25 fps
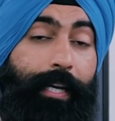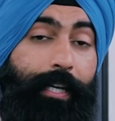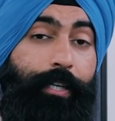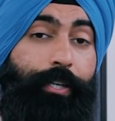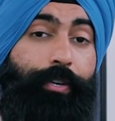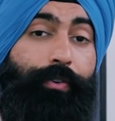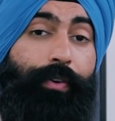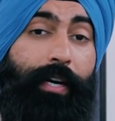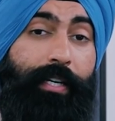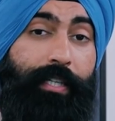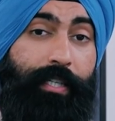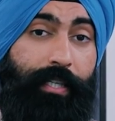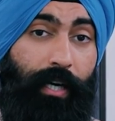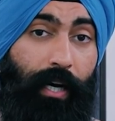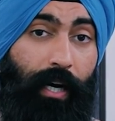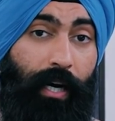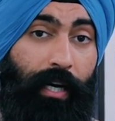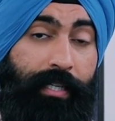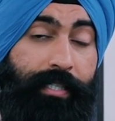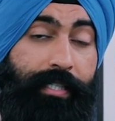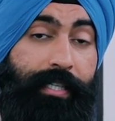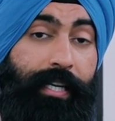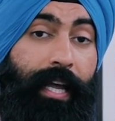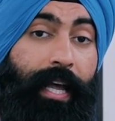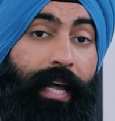indirect
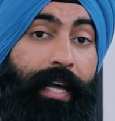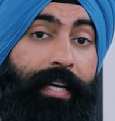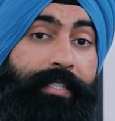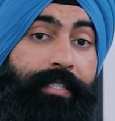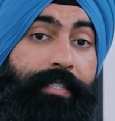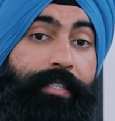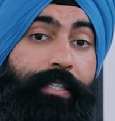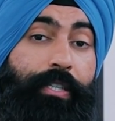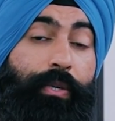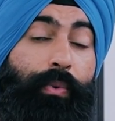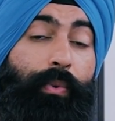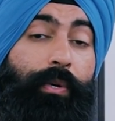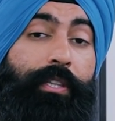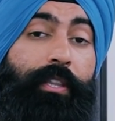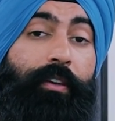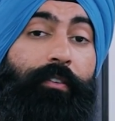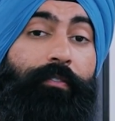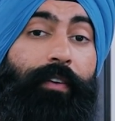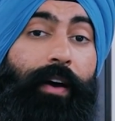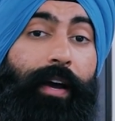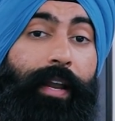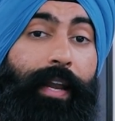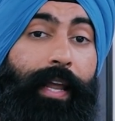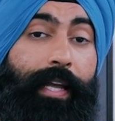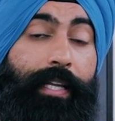cost has to do with the
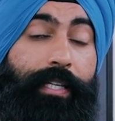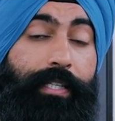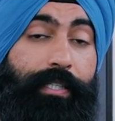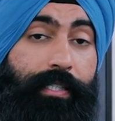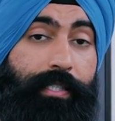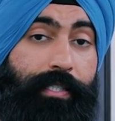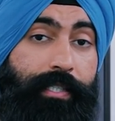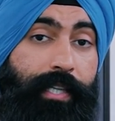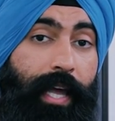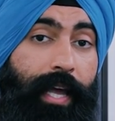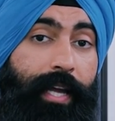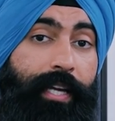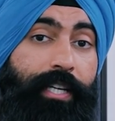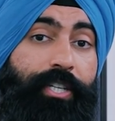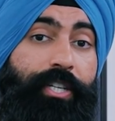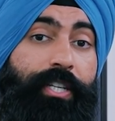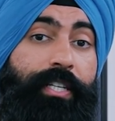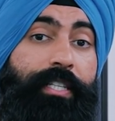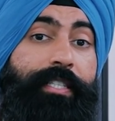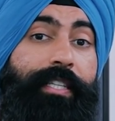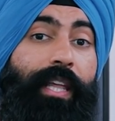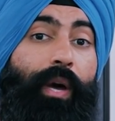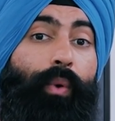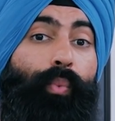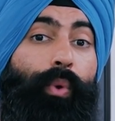financial
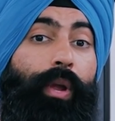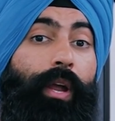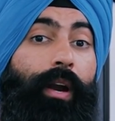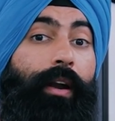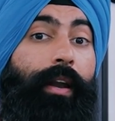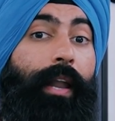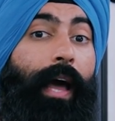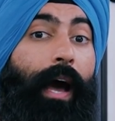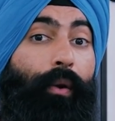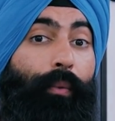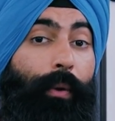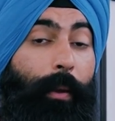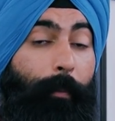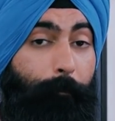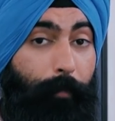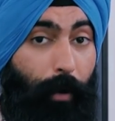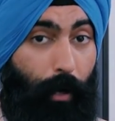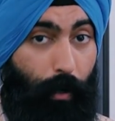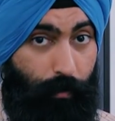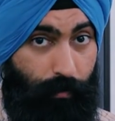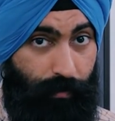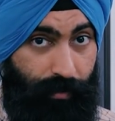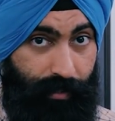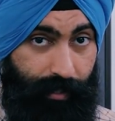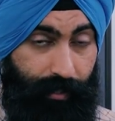sanctions that we are now
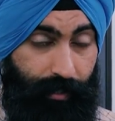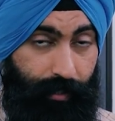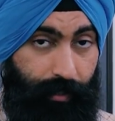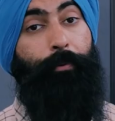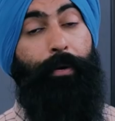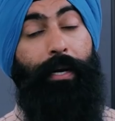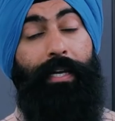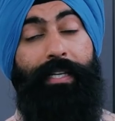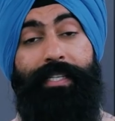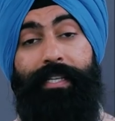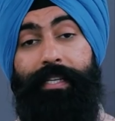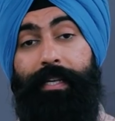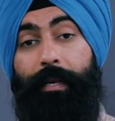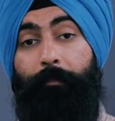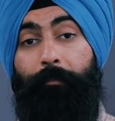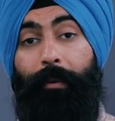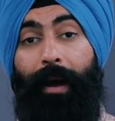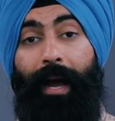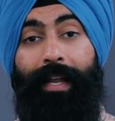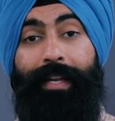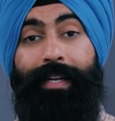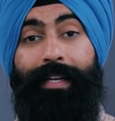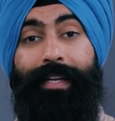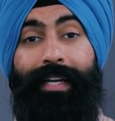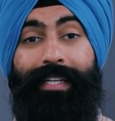imposing. President
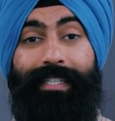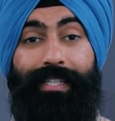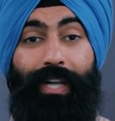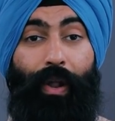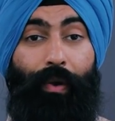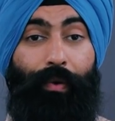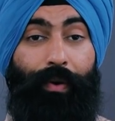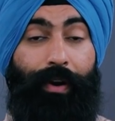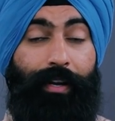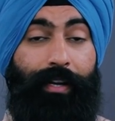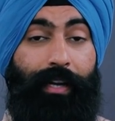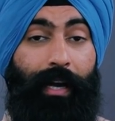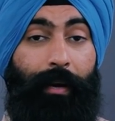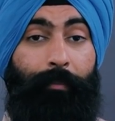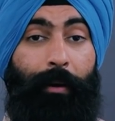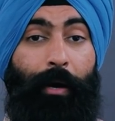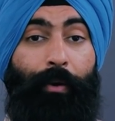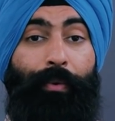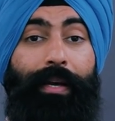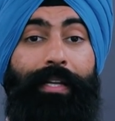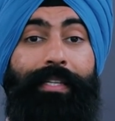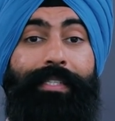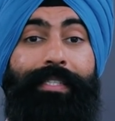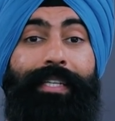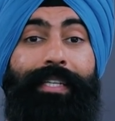Biden has already come out and